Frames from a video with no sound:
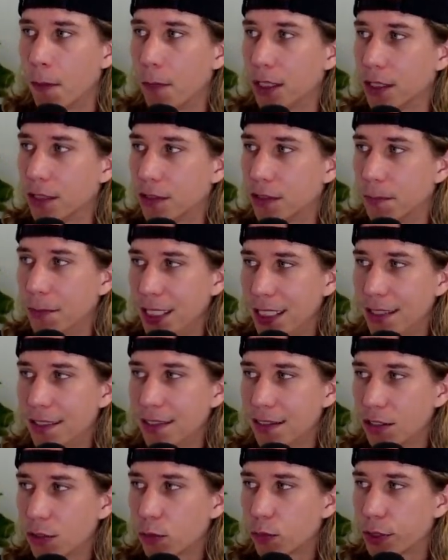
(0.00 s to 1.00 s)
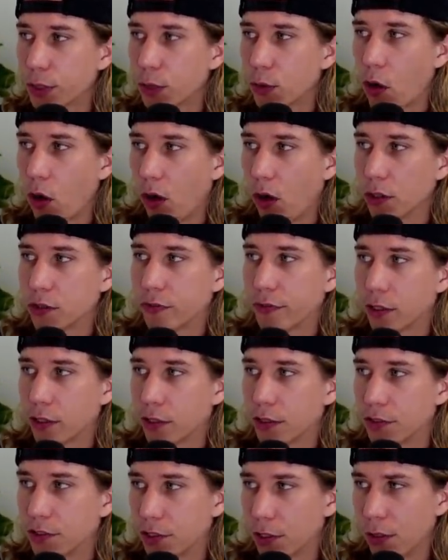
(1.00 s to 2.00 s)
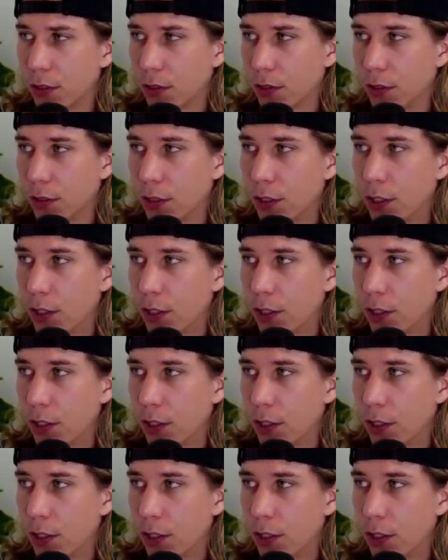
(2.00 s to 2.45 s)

But to me, this is real cause for concern,